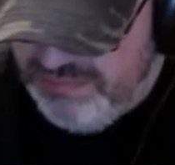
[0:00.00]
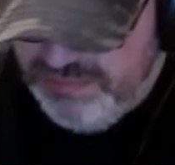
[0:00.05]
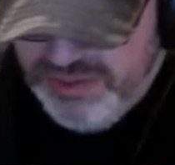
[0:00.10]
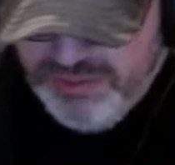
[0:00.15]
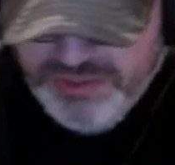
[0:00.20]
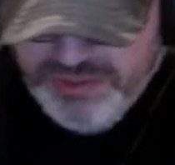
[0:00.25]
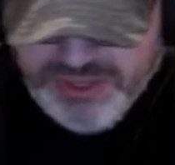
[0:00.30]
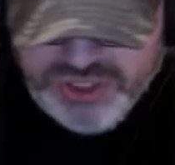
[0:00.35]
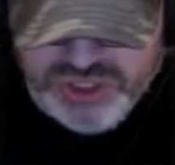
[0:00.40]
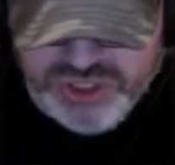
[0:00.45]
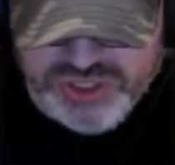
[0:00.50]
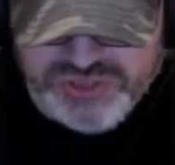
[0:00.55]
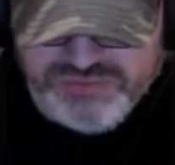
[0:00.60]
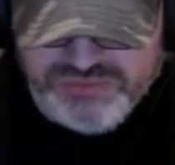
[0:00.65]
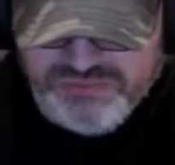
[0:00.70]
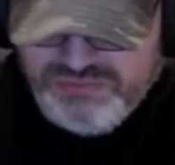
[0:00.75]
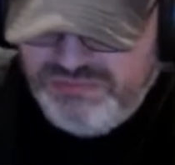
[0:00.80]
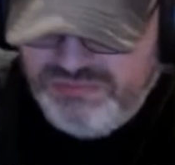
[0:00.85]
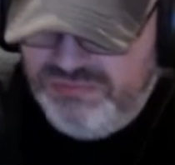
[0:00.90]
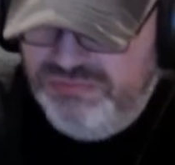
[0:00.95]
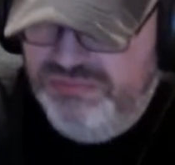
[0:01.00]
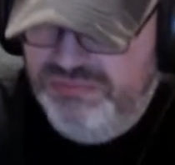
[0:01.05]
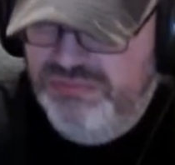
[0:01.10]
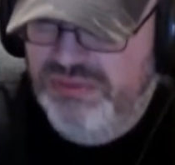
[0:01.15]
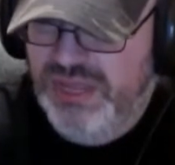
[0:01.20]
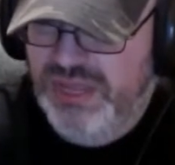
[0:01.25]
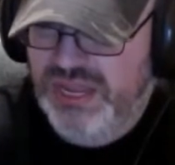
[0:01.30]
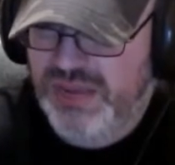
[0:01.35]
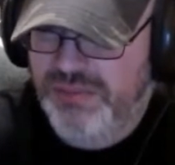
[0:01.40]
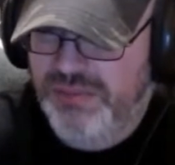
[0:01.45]
pretty much
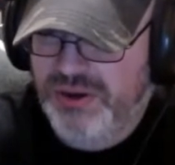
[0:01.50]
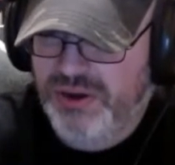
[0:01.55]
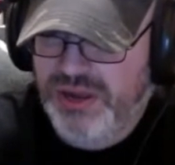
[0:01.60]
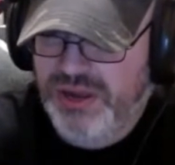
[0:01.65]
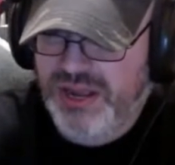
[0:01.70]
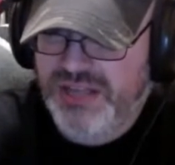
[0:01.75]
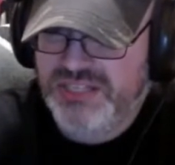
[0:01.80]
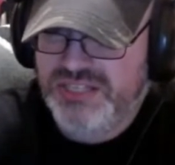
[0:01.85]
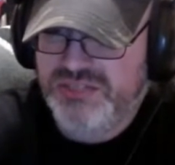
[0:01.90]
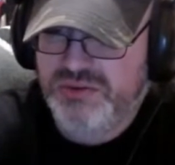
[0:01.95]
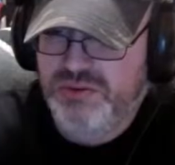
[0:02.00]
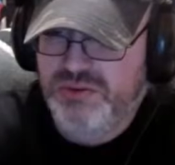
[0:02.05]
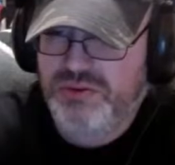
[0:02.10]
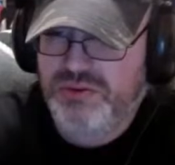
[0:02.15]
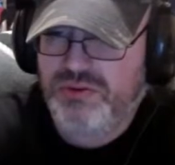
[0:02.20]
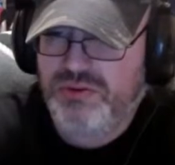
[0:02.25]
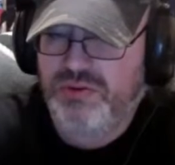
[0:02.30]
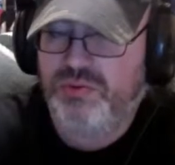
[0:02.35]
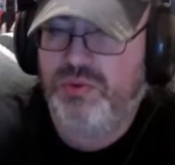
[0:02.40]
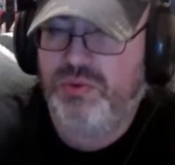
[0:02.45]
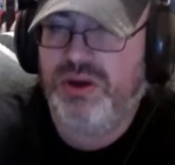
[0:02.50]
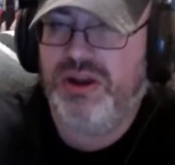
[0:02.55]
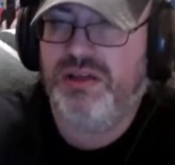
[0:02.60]
they come across one